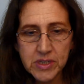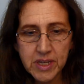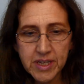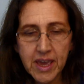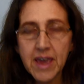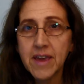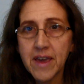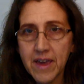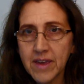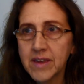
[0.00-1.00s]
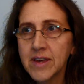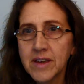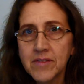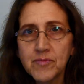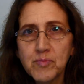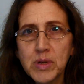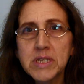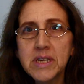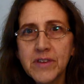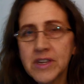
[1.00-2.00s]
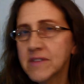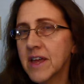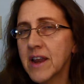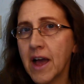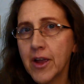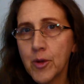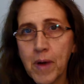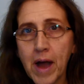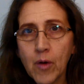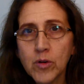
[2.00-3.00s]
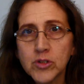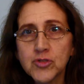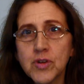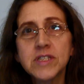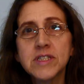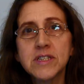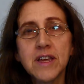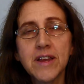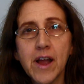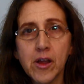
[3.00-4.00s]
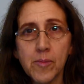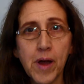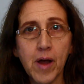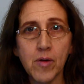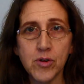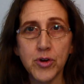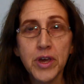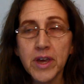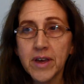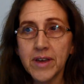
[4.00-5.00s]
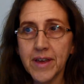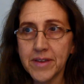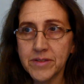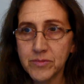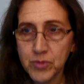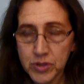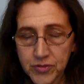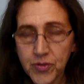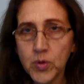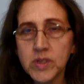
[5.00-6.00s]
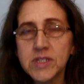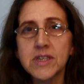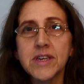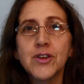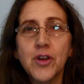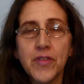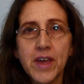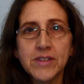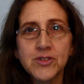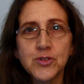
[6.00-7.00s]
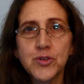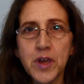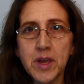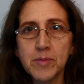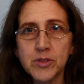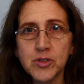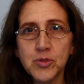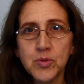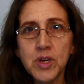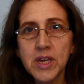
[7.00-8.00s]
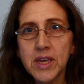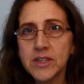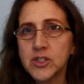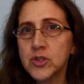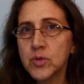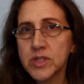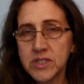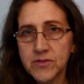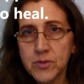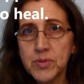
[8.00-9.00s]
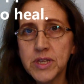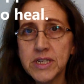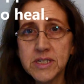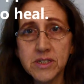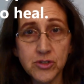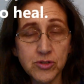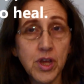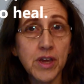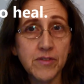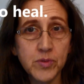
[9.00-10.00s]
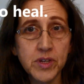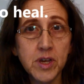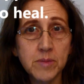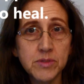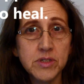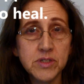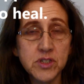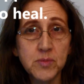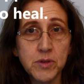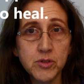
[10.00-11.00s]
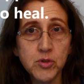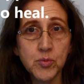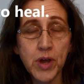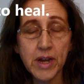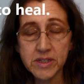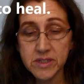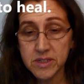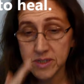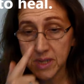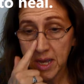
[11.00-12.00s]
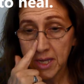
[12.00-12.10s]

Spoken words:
like AA, believing in that higher power, trusting that higher power, and really focusing in on that so you're able to get to a different place in your life when it comes to the spiritual practices.